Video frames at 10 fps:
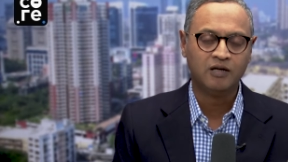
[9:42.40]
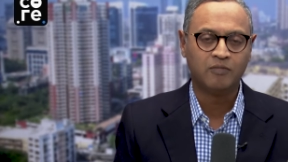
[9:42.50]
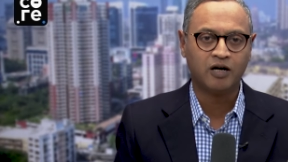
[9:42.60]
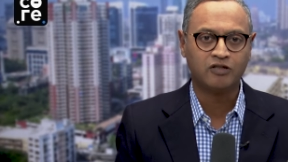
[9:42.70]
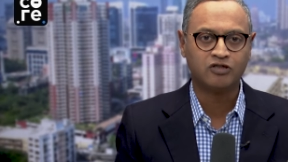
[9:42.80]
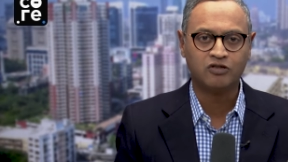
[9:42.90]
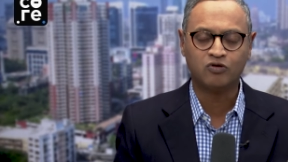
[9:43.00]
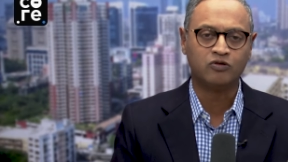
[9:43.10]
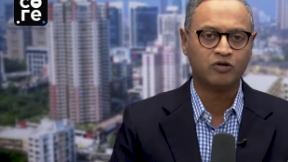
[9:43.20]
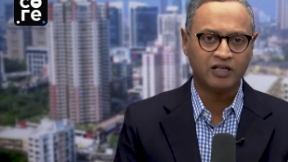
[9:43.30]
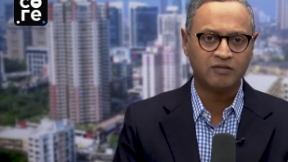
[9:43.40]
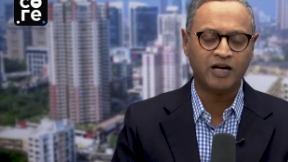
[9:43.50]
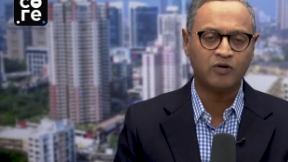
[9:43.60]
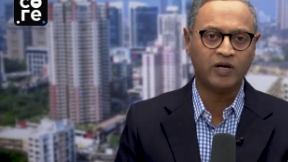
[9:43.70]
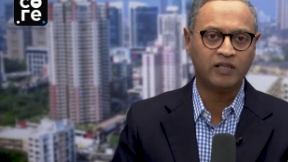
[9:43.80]
Maharashtra and so on. So it doesn't
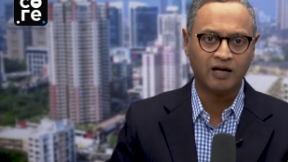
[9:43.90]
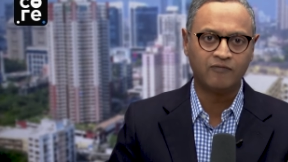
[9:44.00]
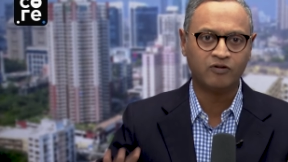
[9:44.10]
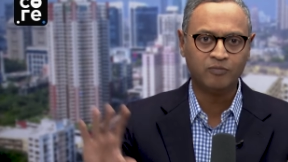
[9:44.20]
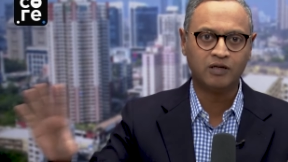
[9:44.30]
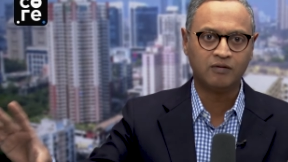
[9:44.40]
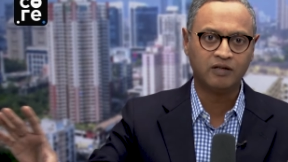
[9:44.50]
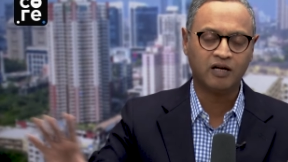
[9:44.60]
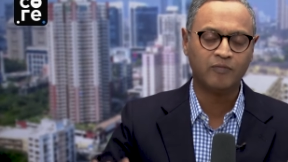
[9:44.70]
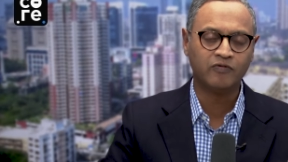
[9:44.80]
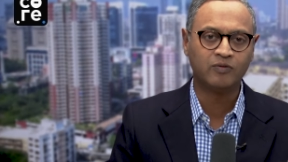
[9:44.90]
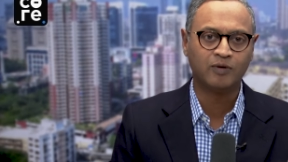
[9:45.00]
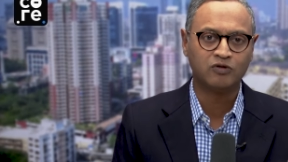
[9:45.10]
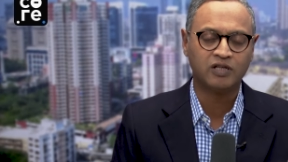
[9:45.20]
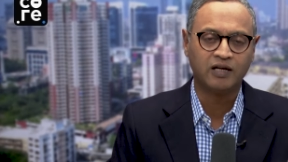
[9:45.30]
matter where they come from, but they're coming from
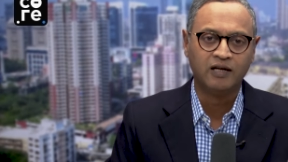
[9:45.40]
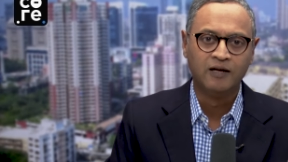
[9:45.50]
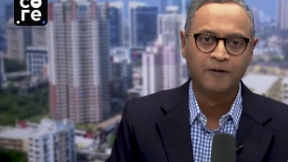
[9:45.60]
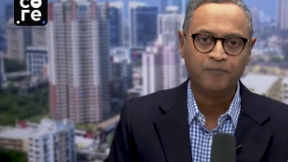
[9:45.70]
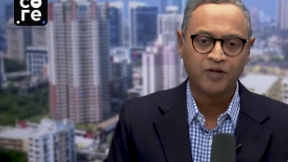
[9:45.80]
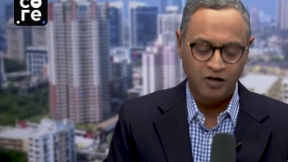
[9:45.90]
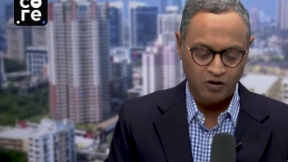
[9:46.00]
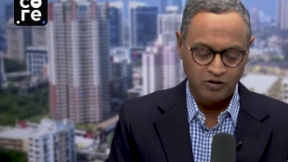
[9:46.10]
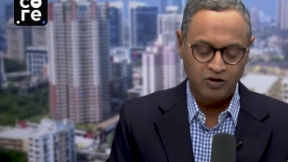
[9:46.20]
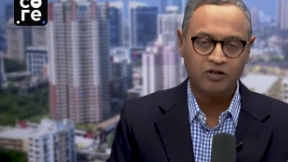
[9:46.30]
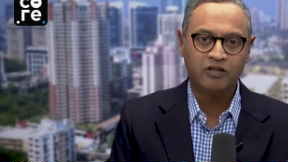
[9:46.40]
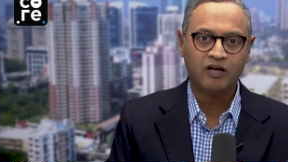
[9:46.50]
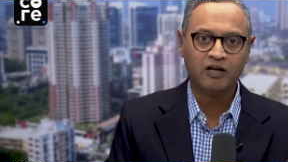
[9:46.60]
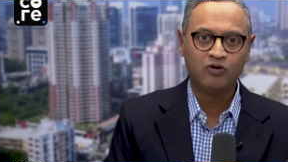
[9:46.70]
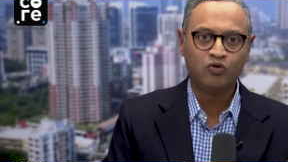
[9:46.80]
outside. Now, there,
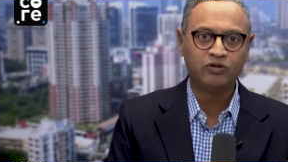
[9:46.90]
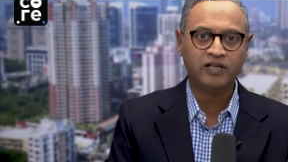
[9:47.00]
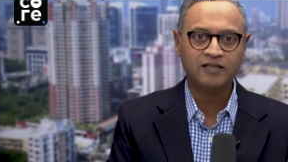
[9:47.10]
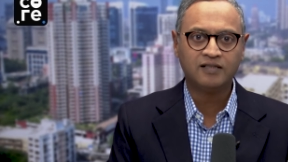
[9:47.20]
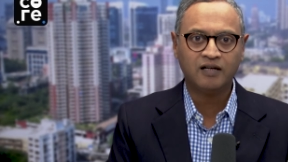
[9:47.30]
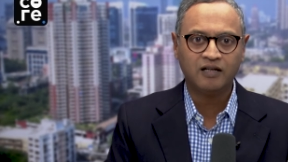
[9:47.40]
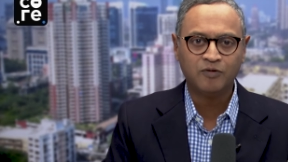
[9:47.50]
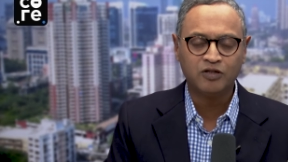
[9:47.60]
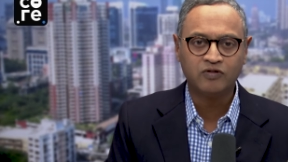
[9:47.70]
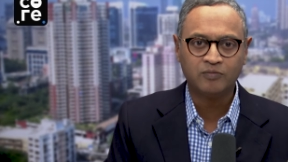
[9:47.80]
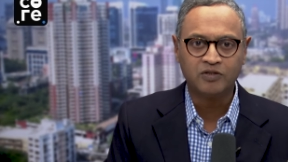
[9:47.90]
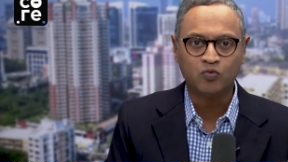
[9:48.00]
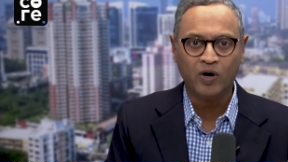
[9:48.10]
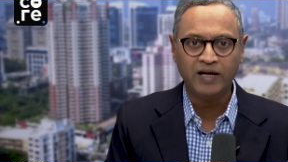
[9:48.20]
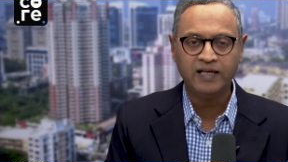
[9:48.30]
there are two things that emerge from this.
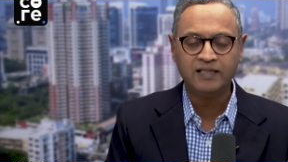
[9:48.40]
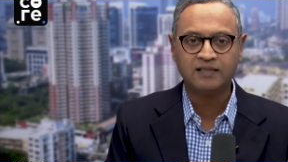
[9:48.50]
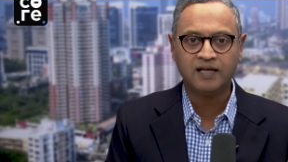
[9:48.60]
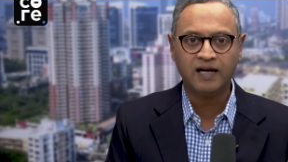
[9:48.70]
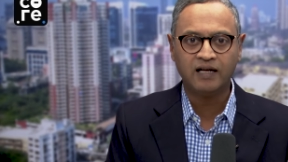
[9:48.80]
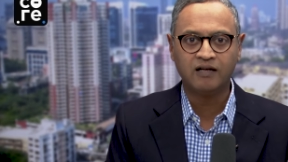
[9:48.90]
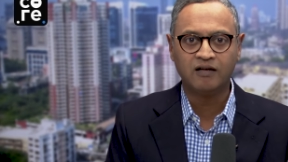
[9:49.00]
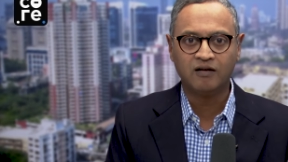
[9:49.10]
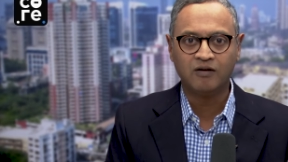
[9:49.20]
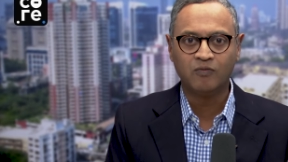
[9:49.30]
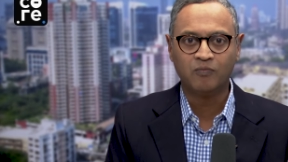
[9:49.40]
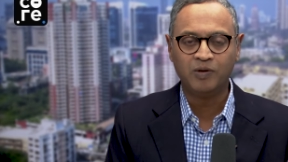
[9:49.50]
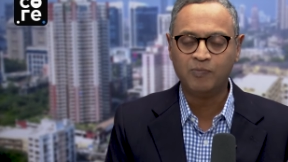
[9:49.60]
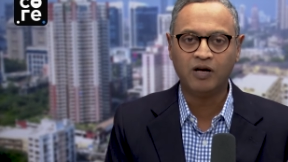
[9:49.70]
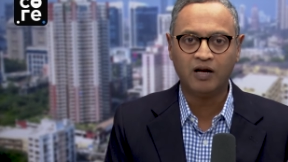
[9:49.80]
One is that uh,
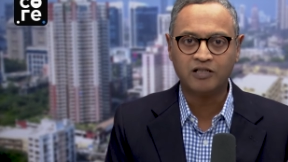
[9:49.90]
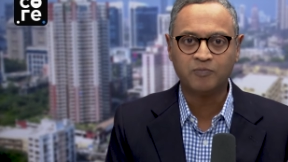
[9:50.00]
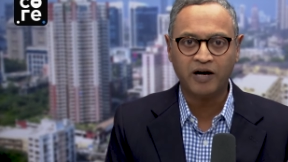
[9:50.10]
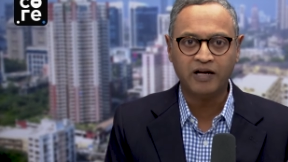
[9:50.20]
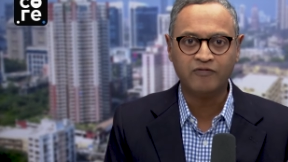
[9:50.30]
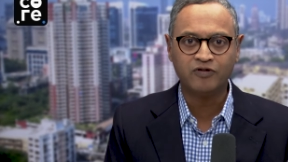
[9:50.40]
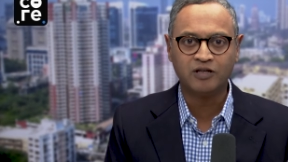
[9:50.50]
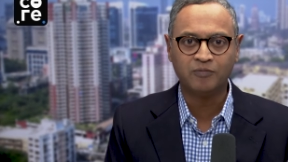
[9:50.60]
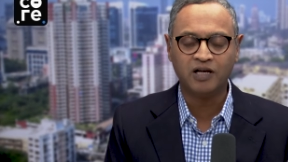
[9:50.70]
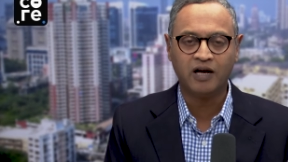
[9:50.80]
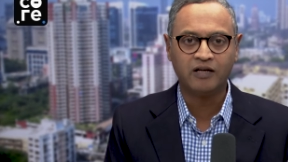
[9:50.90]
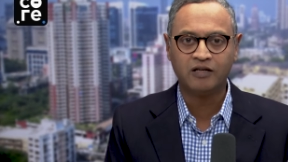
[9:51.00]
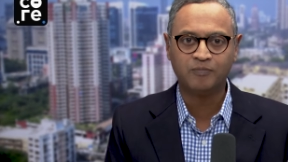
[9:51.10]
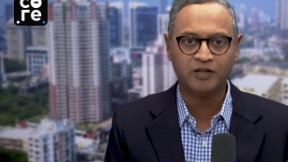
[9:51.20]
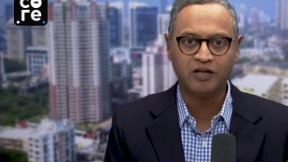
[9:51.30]
people are aspiring for something
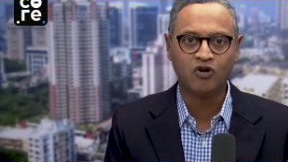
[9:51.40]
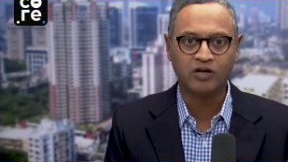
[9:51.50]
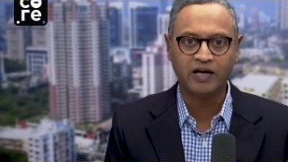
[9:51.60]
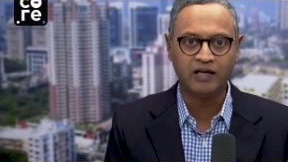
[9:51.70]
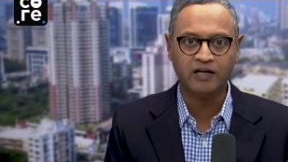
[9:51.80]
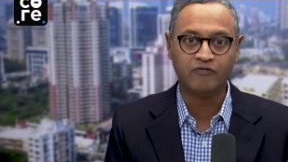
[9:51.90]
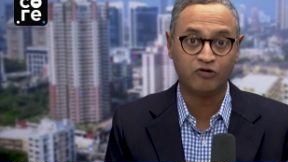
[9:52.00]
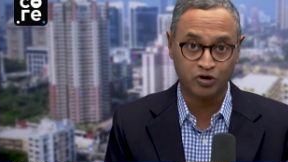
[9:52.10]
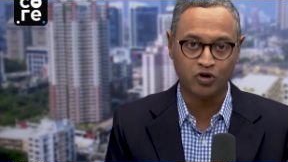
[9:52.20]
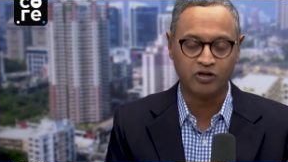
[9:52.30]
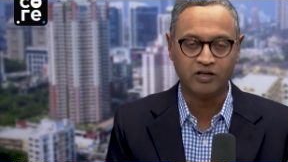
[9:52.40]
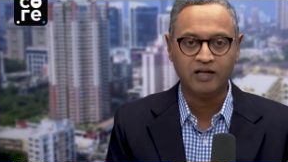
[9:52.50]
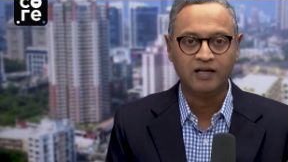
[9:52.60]
higher, but they're not getting it for sure.